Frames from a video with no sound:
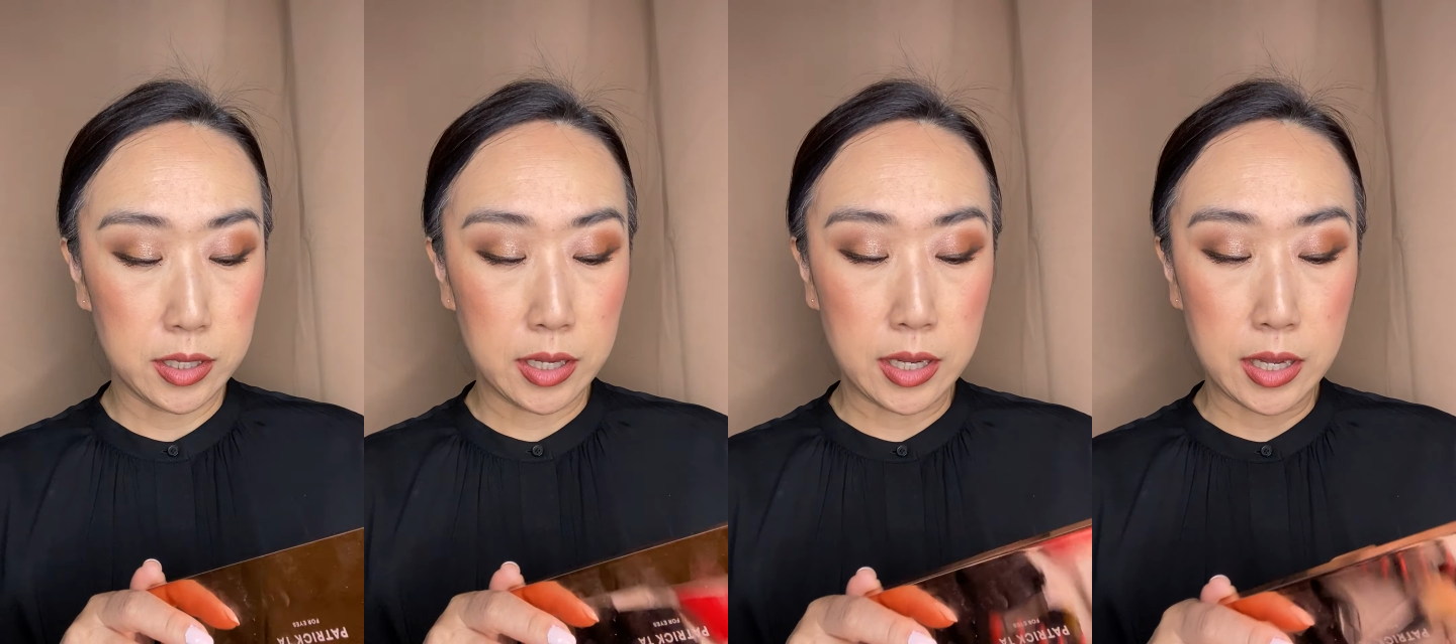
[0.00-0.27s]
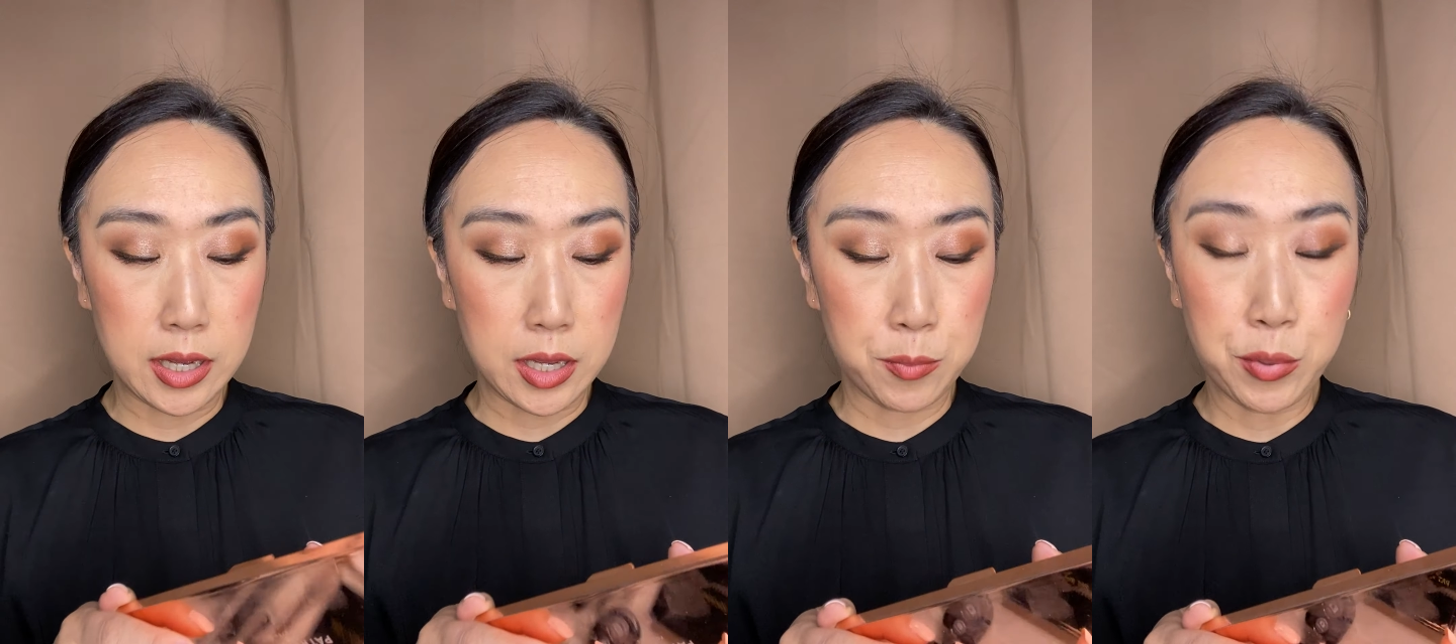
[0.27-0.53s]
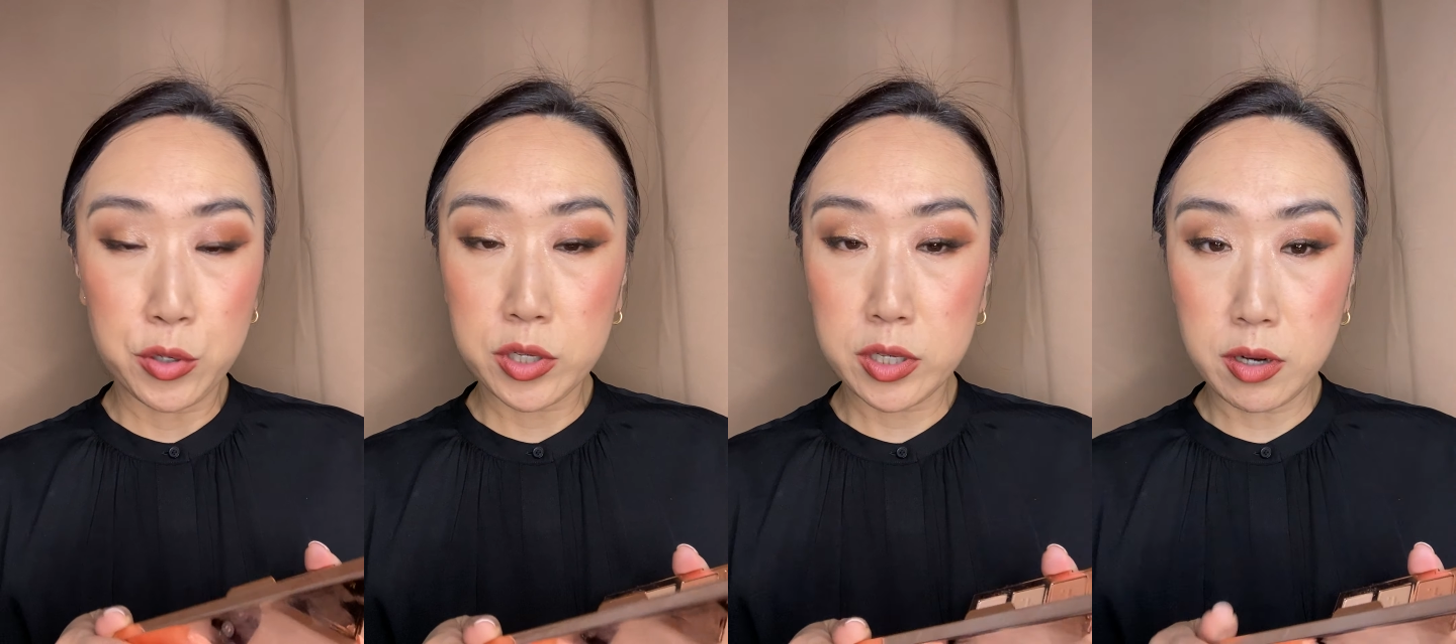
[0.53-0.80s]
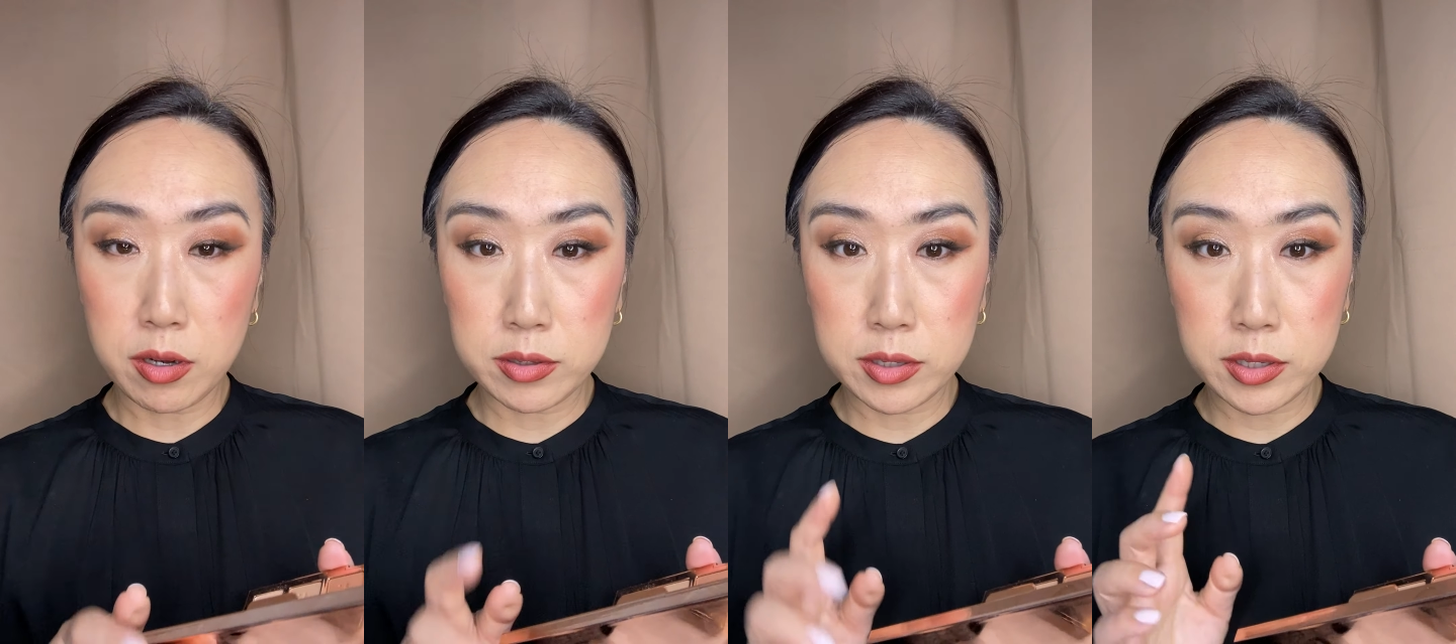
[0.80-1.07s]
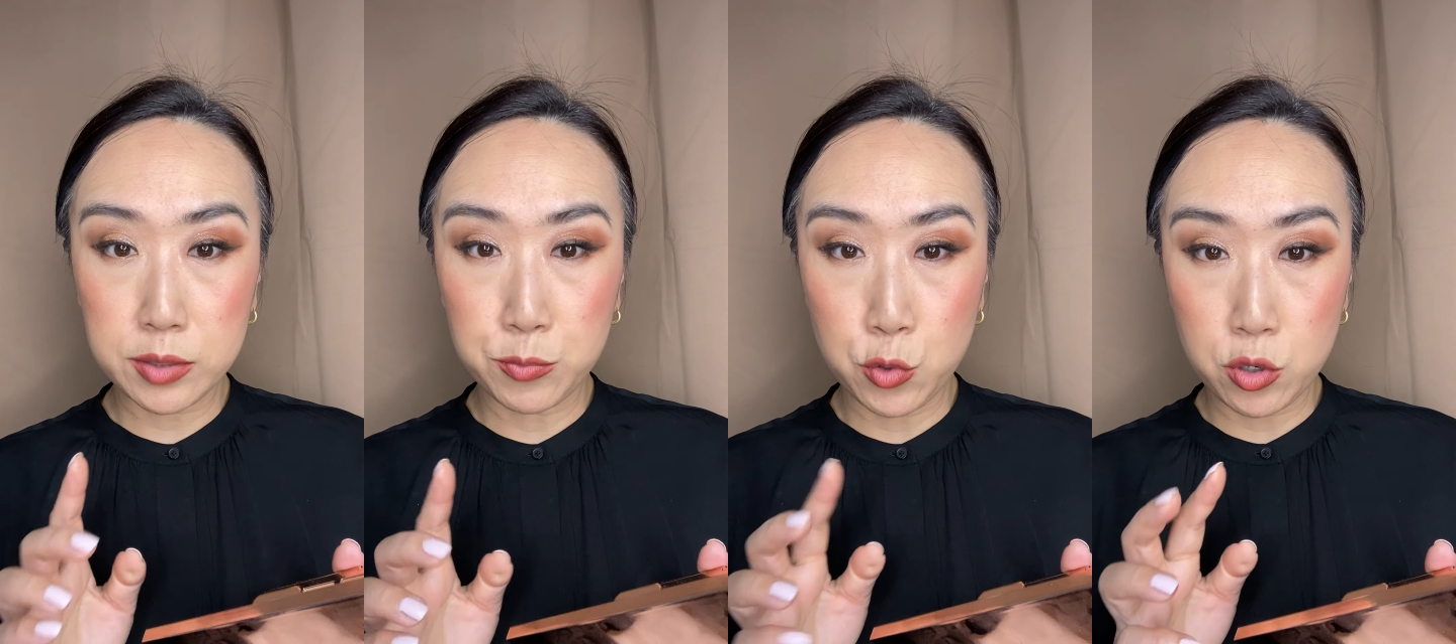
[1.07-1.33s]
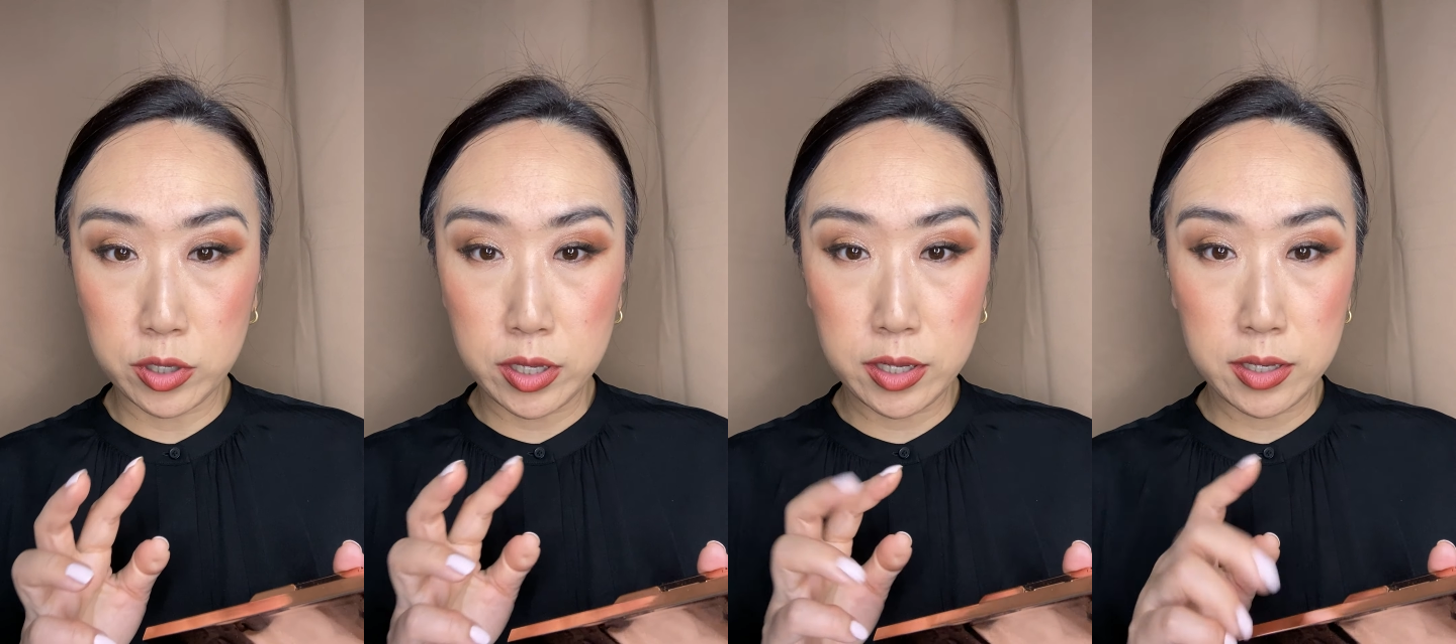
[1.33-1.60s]
I put it on this
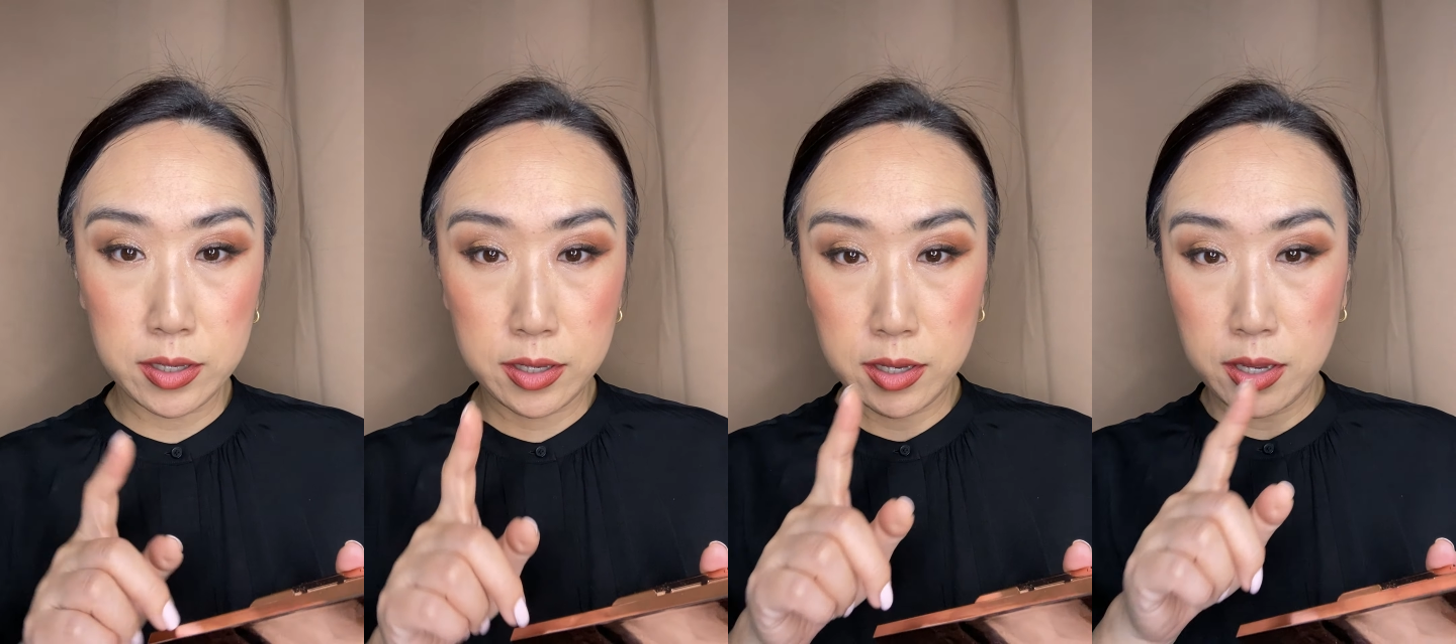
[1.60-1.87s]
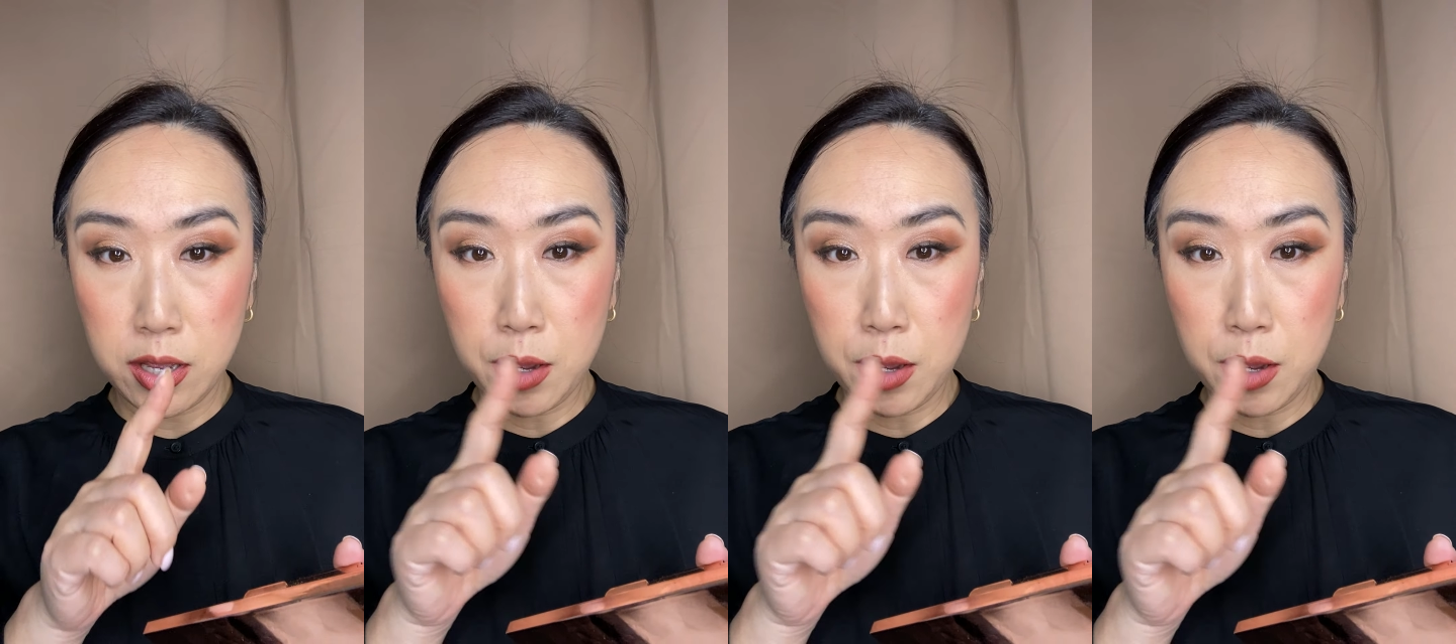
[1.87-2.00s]
morning.